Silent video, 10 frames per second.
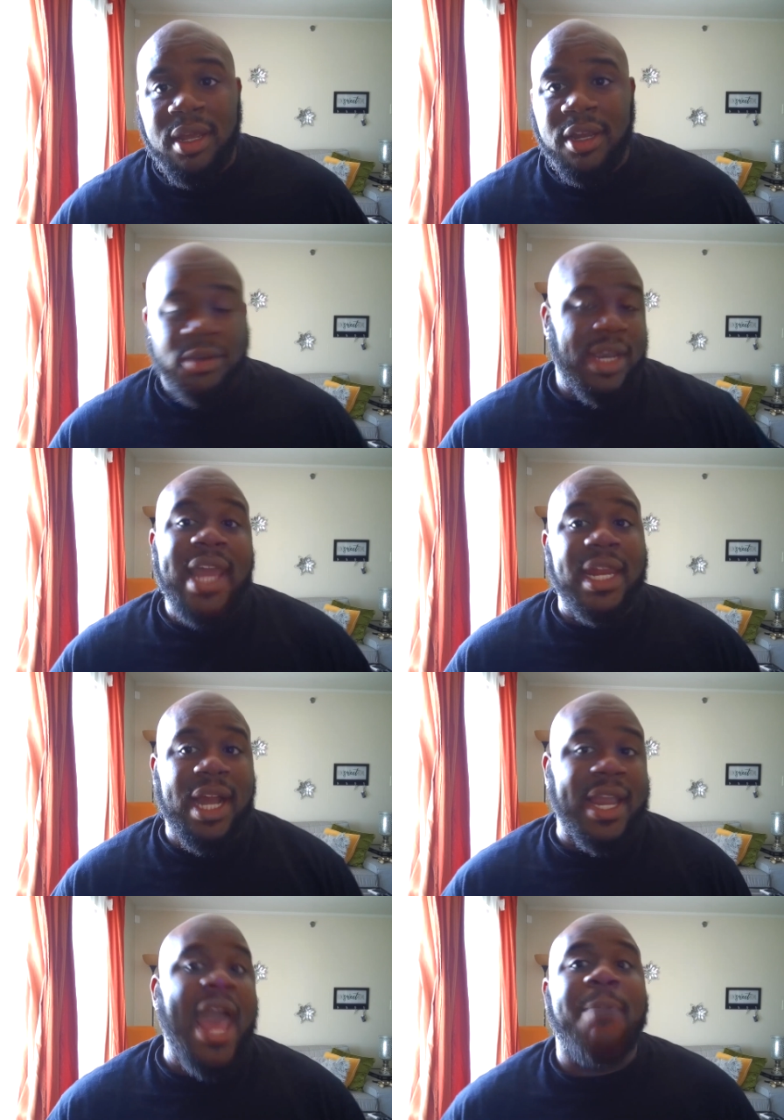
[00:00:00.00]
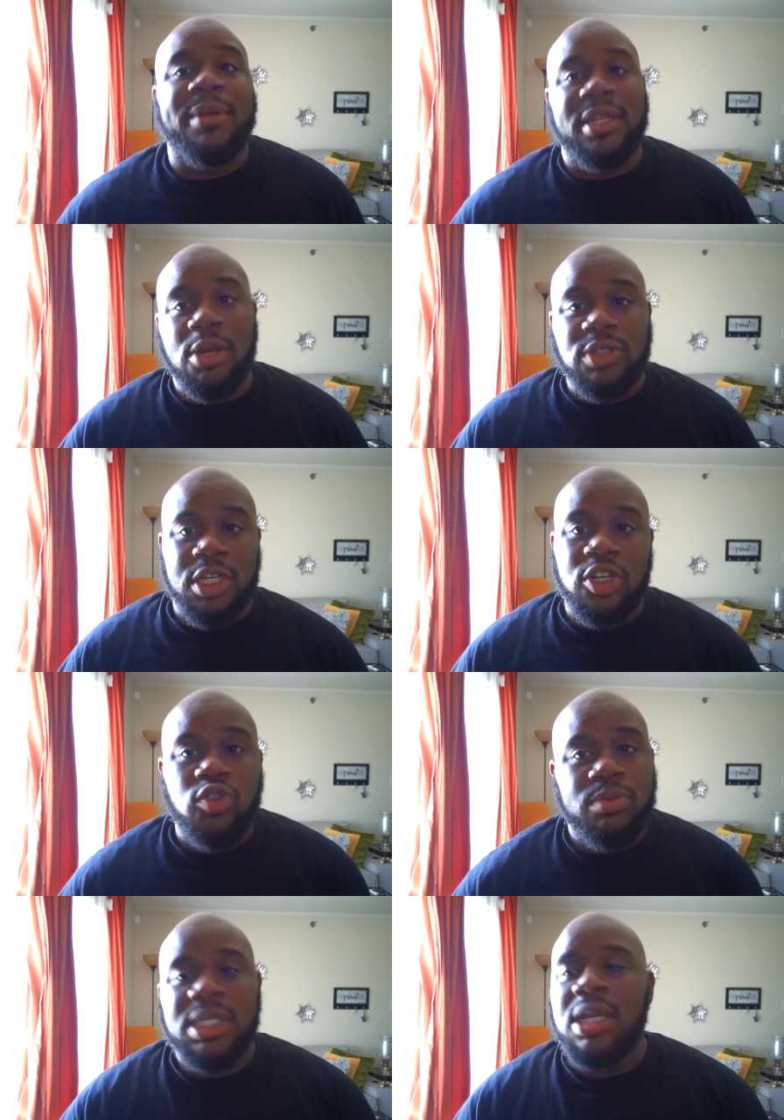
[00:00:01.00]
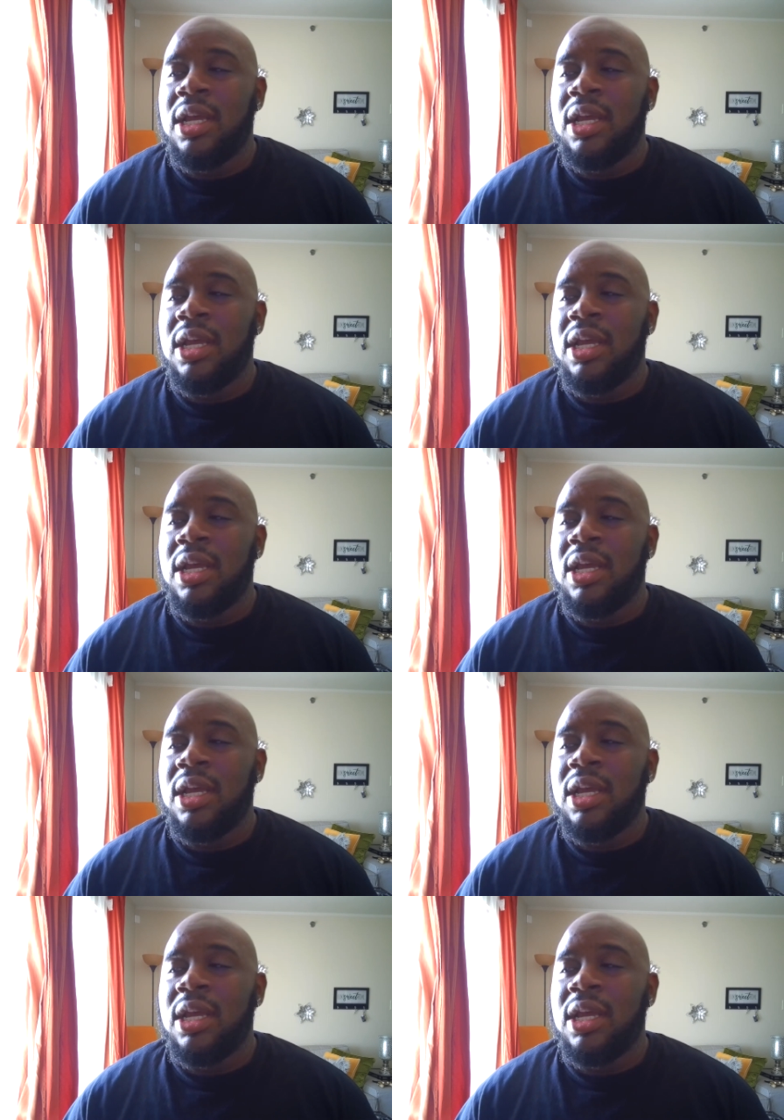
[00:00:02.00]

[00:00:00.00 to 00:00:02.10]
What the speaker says: creating a Kappa, Yo to the Noobs,